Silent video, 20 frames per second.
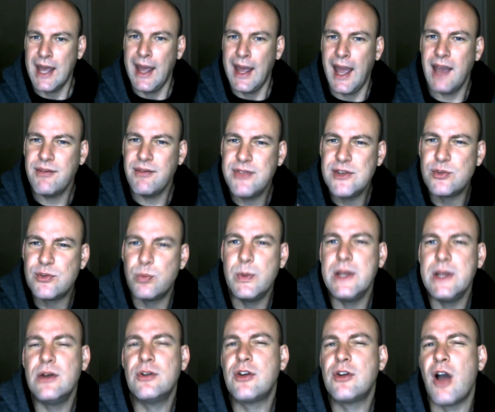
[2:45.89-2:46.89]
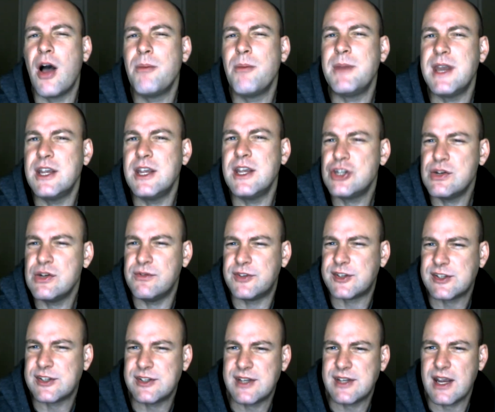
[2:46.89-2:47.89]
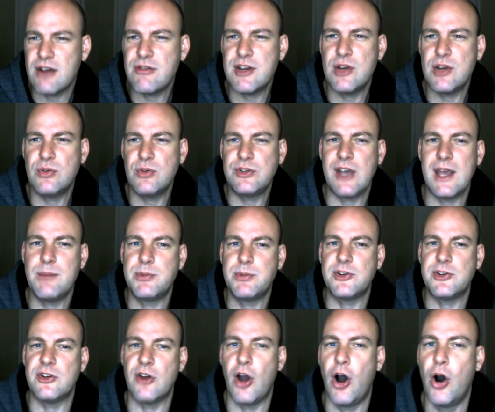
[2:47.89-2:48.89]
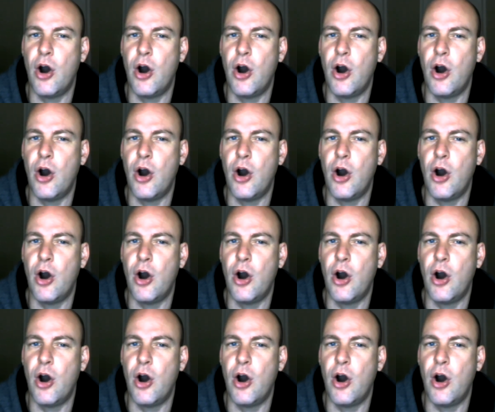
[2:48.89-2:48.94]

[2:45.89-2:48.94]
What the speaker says: have this weird combination of stereotypes and